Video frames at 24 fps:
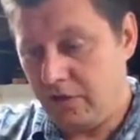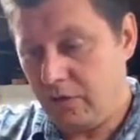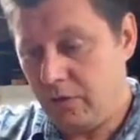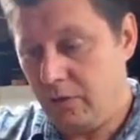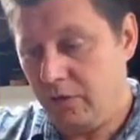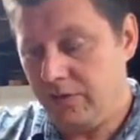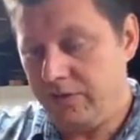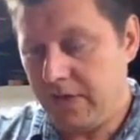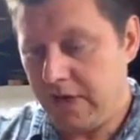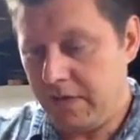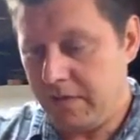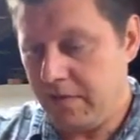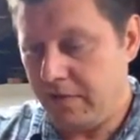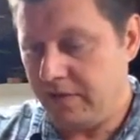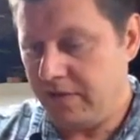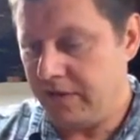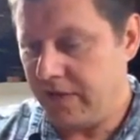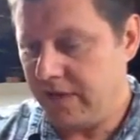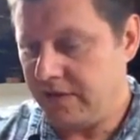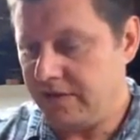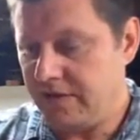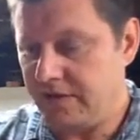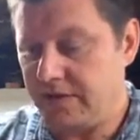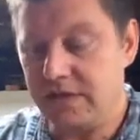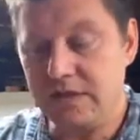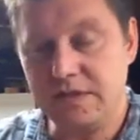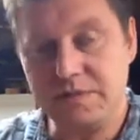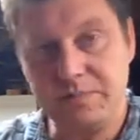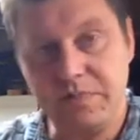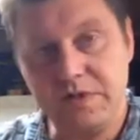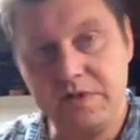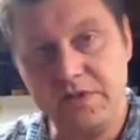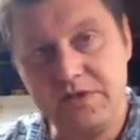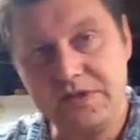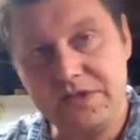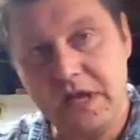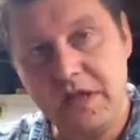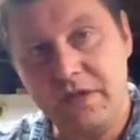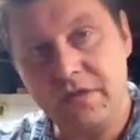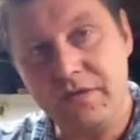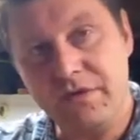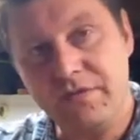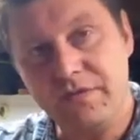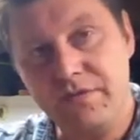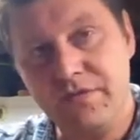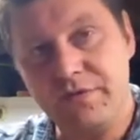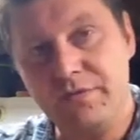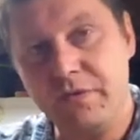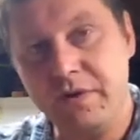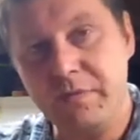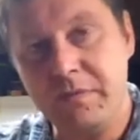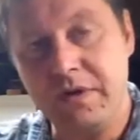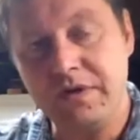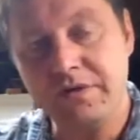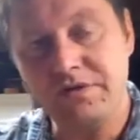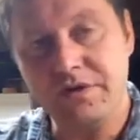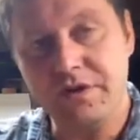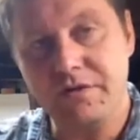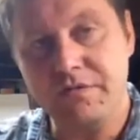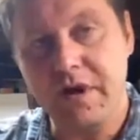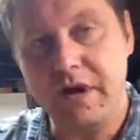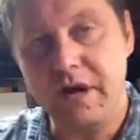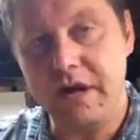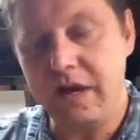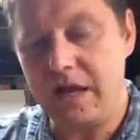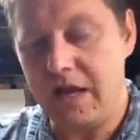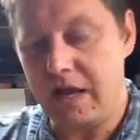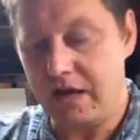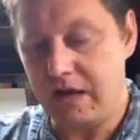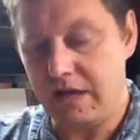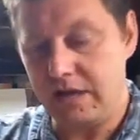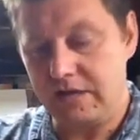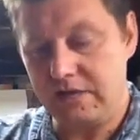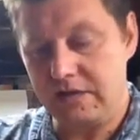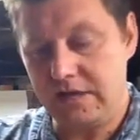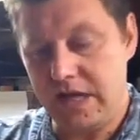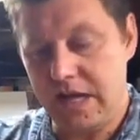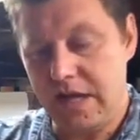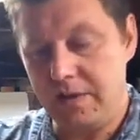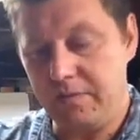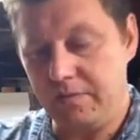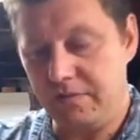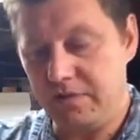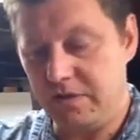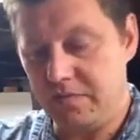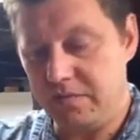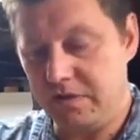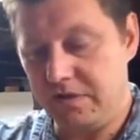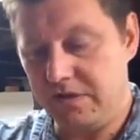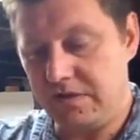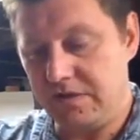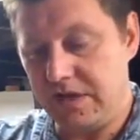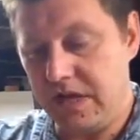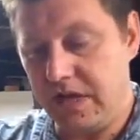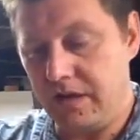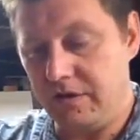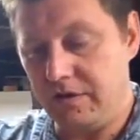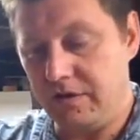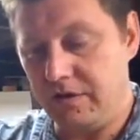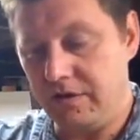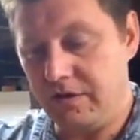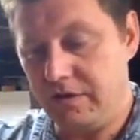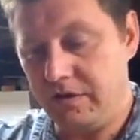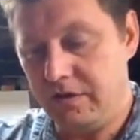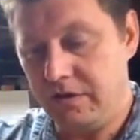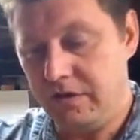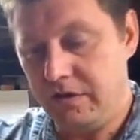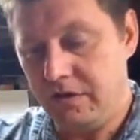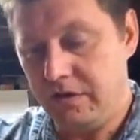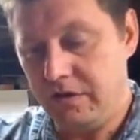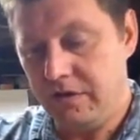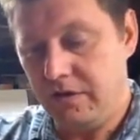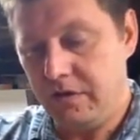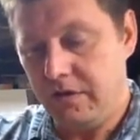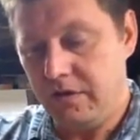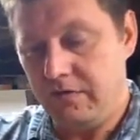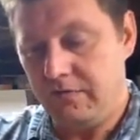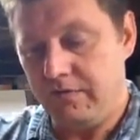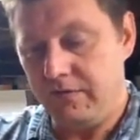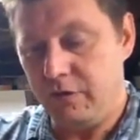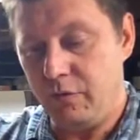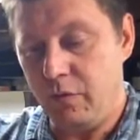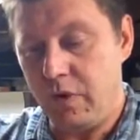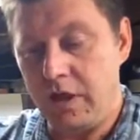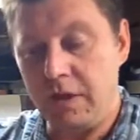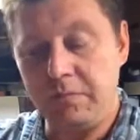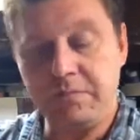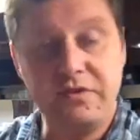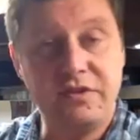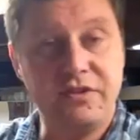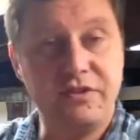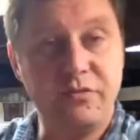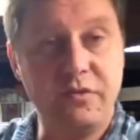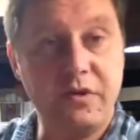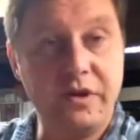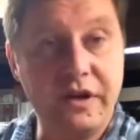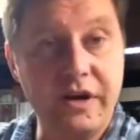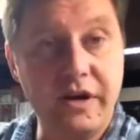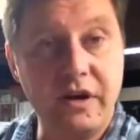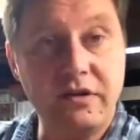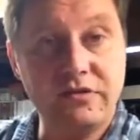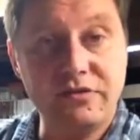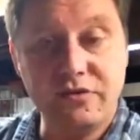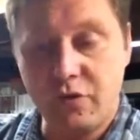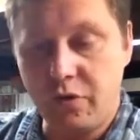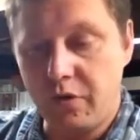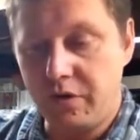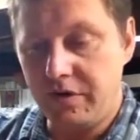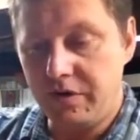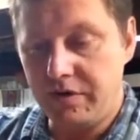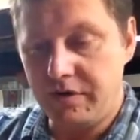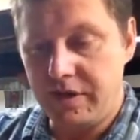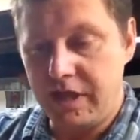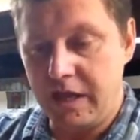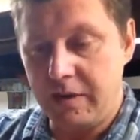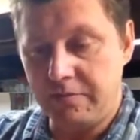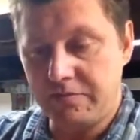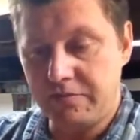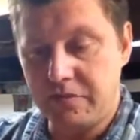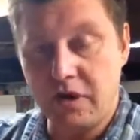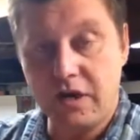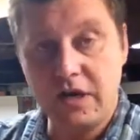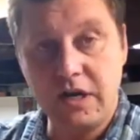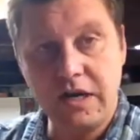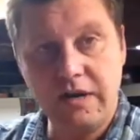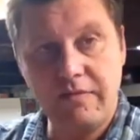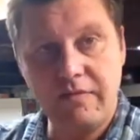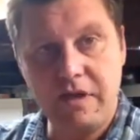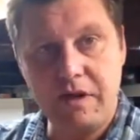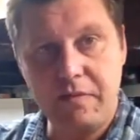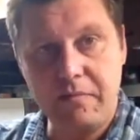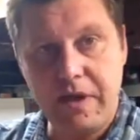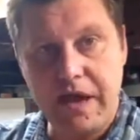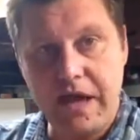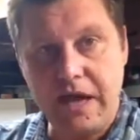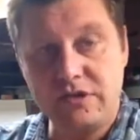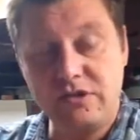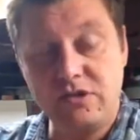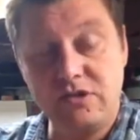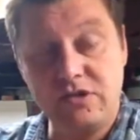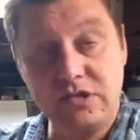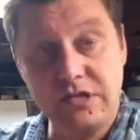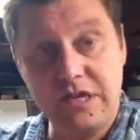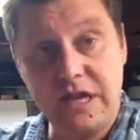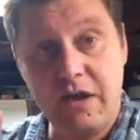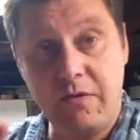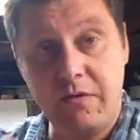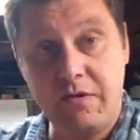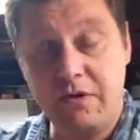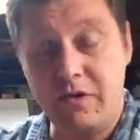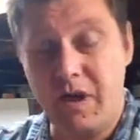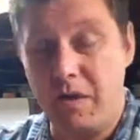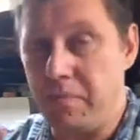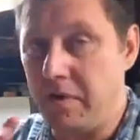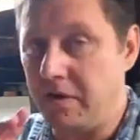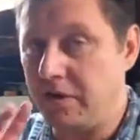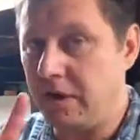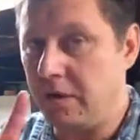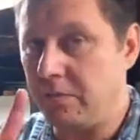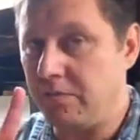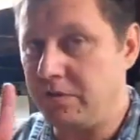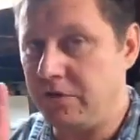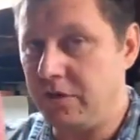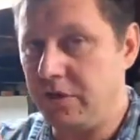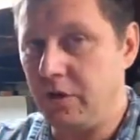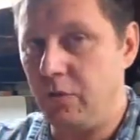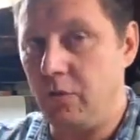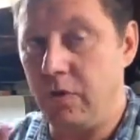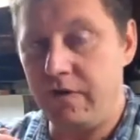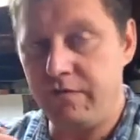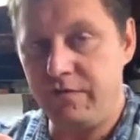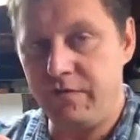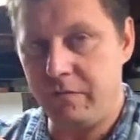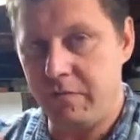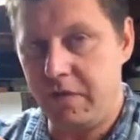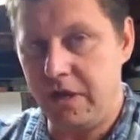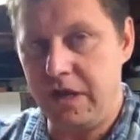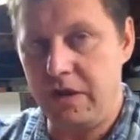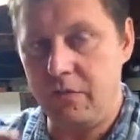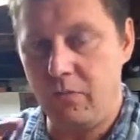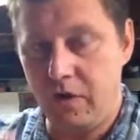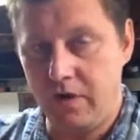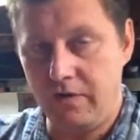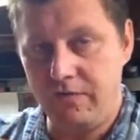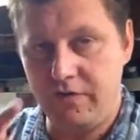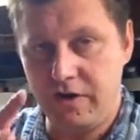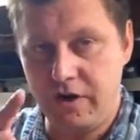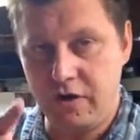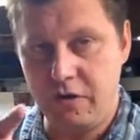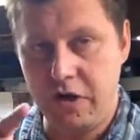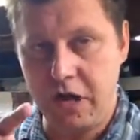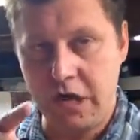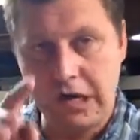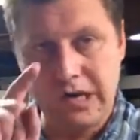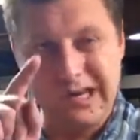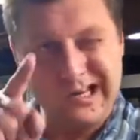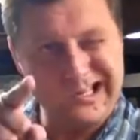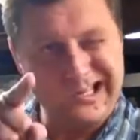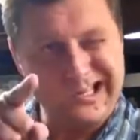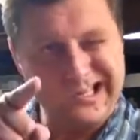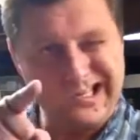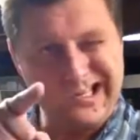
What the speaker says: Cool thing about this is it's been cellared for 3 months already, and it's able to be cellared for well up to 3 years according to the label. So I'm going to give that a bash and see how I do. I picked up two, one for me, one for you, Nick.